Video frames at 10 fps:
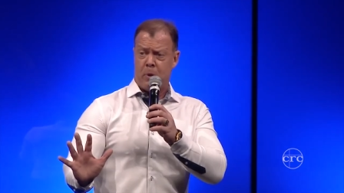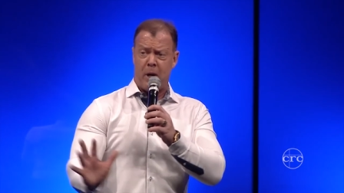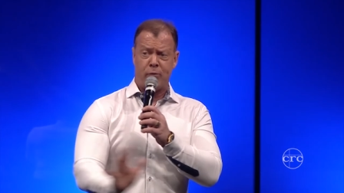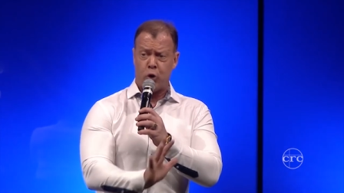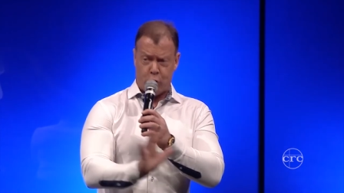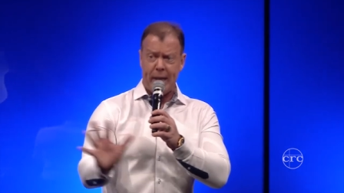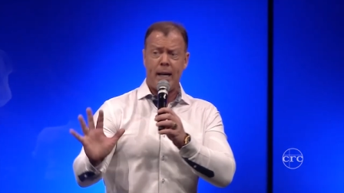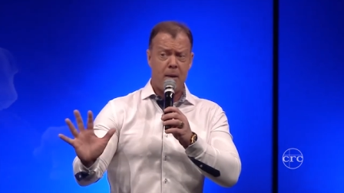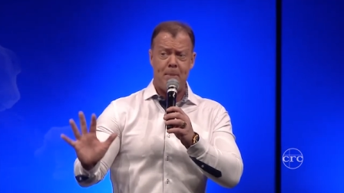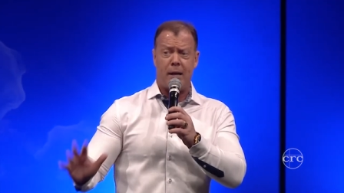But if you're
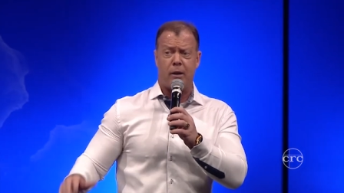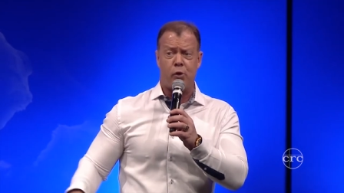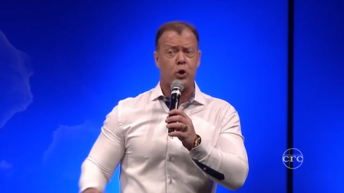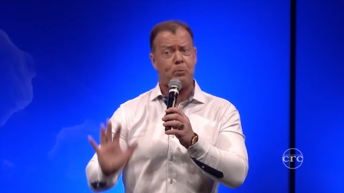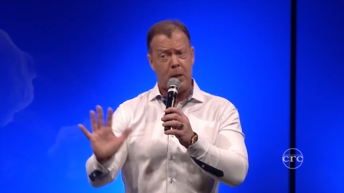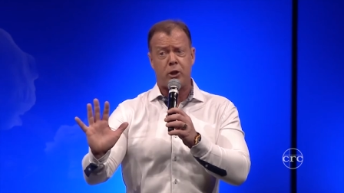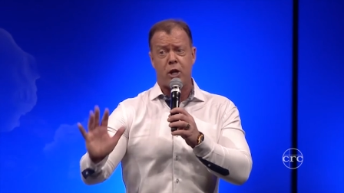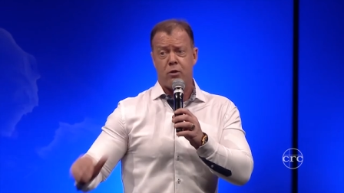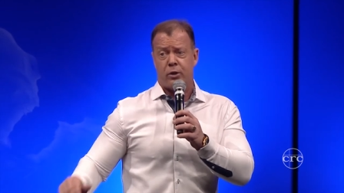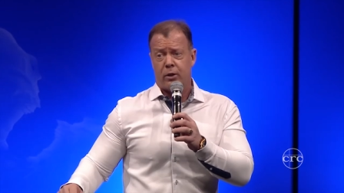thinking about divorce, please
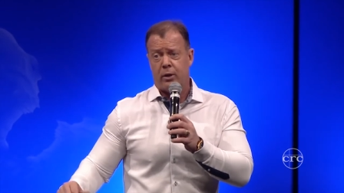don't.